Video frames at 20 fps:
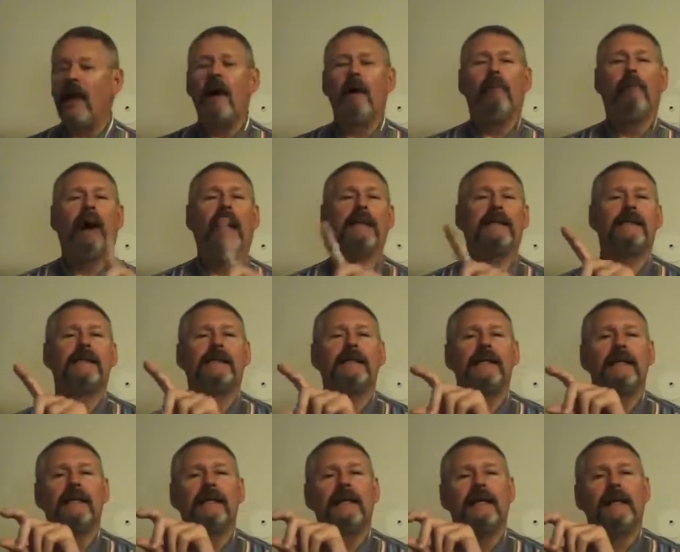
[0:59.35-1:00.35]
But
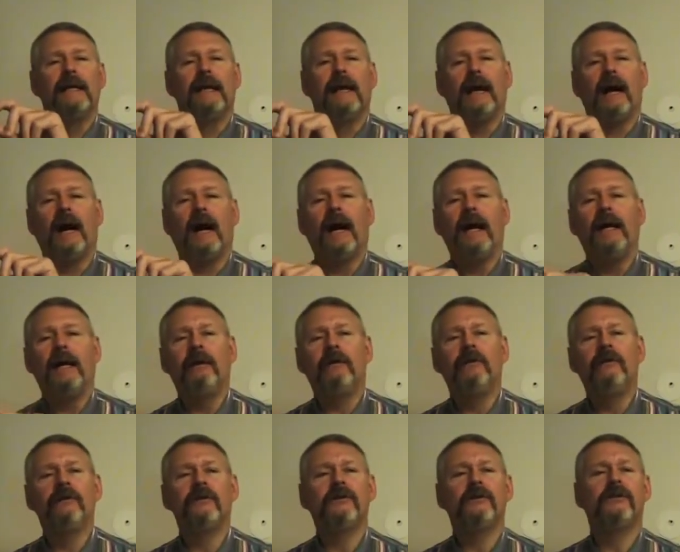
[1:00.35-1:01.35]
I
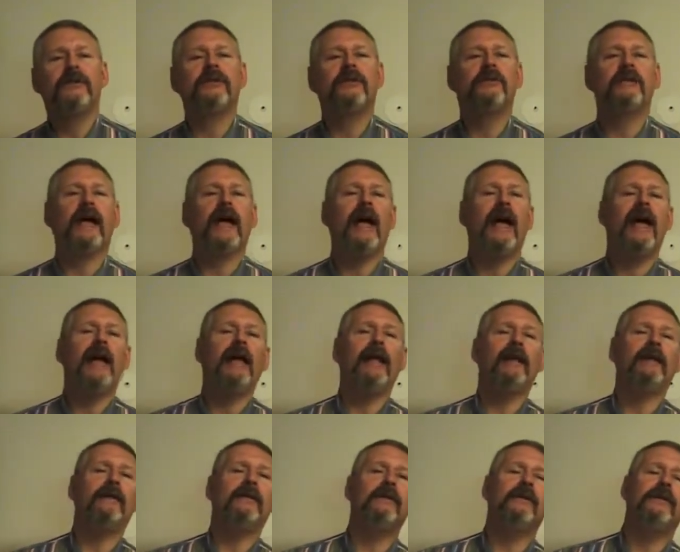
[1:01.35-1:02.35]

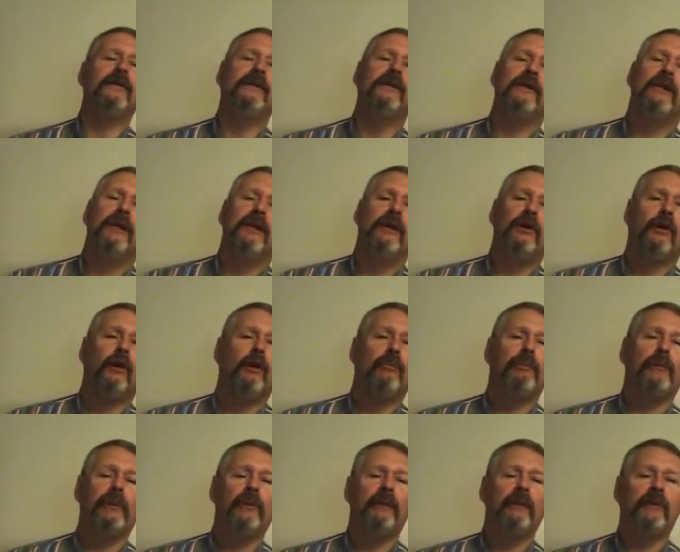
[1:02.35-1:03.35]
understand your
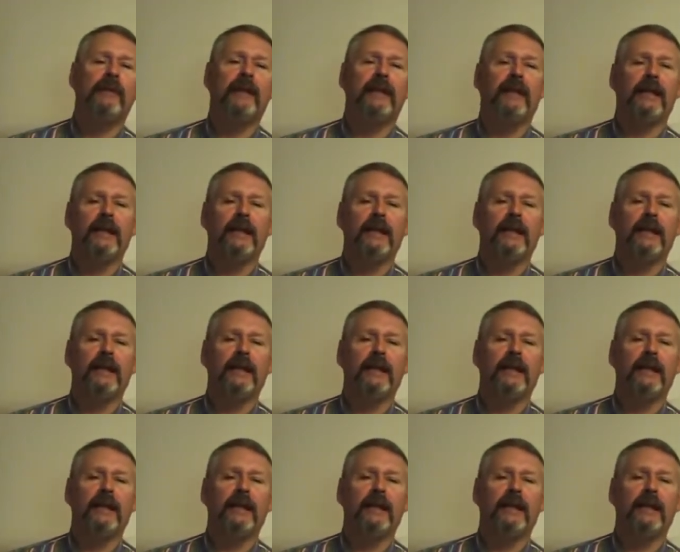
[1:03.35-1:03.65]
beauty,